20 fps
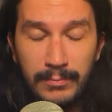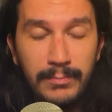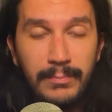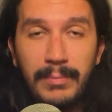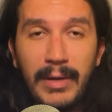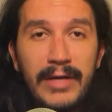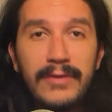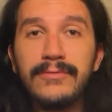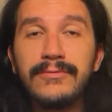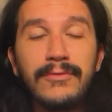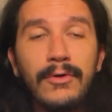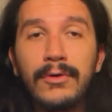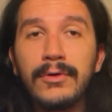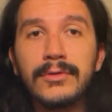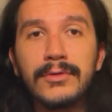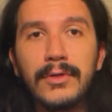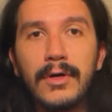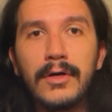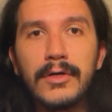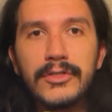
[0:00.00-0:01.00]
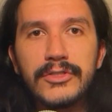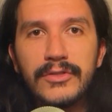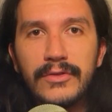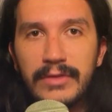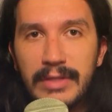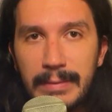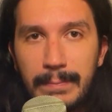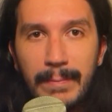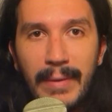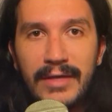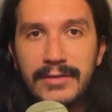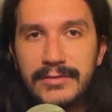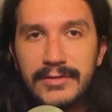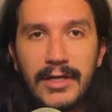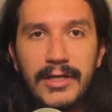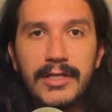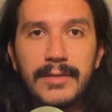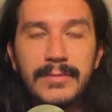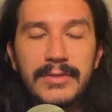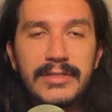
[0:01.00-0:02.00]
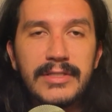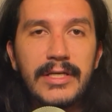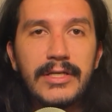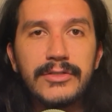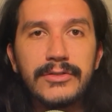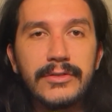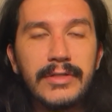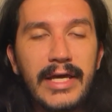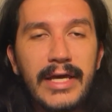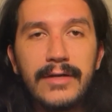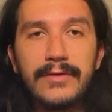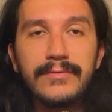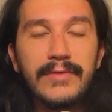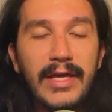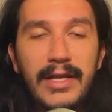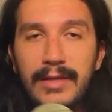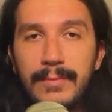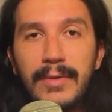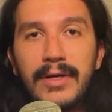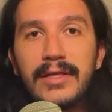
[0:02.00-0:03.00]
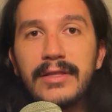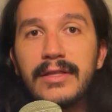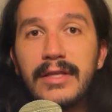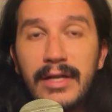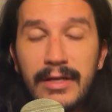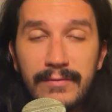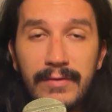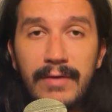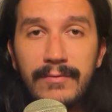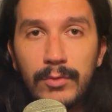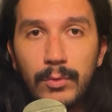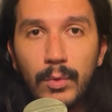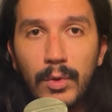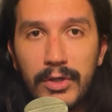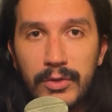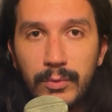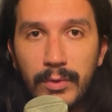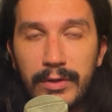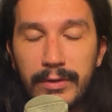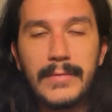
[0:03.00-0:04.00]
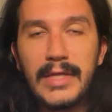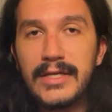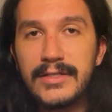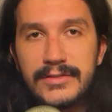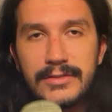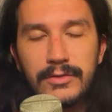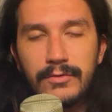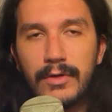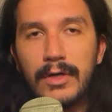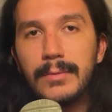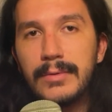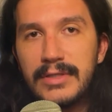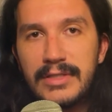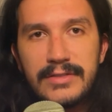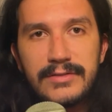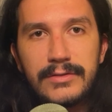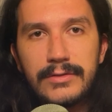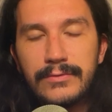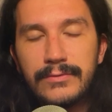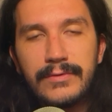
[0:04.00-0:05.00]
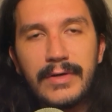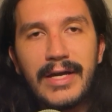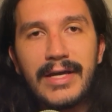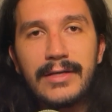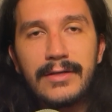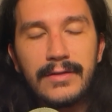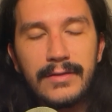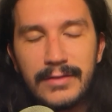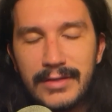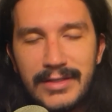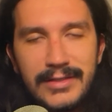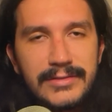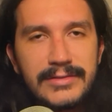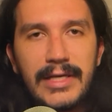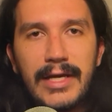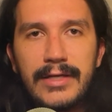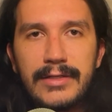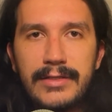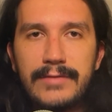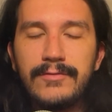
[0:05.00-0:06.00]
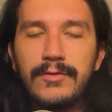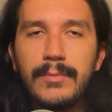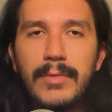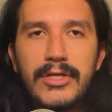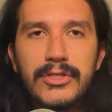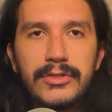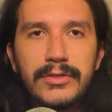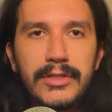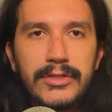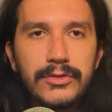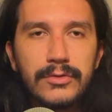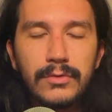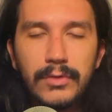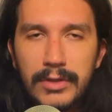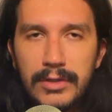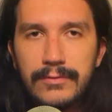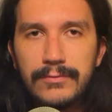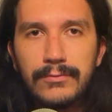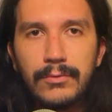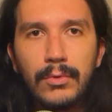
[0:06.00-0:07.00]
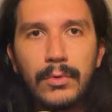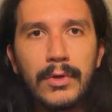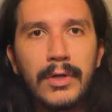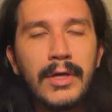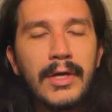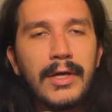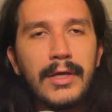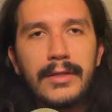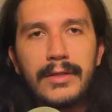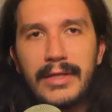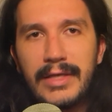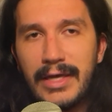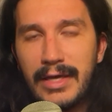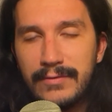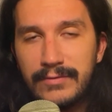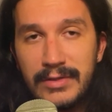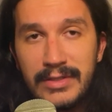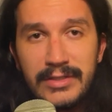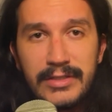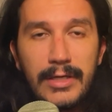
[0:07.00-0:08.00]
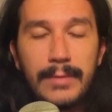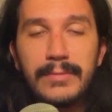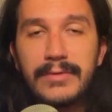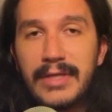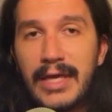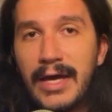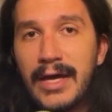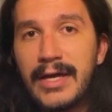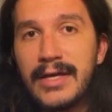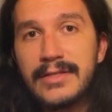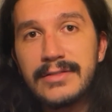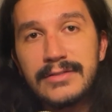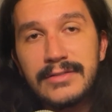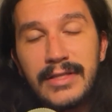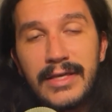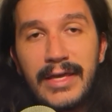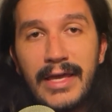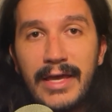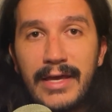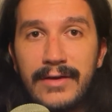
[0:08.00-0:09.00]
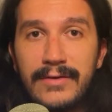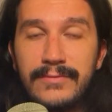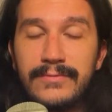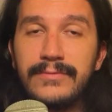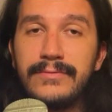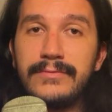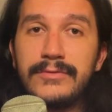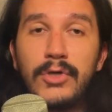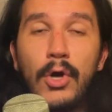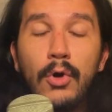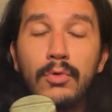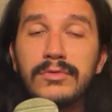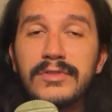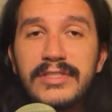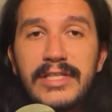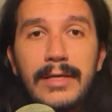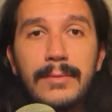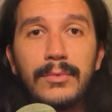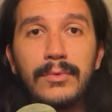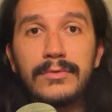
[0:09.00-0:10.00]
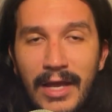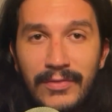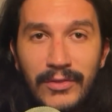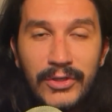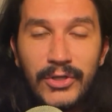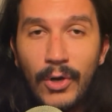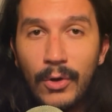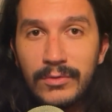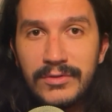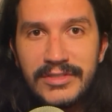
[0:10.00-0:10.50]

by far and large the best documentation out of anybody that I've ever worked with. It is incredibly easy to find the exact information that you're looking for. They have in-depth guides, they have code samples, and the code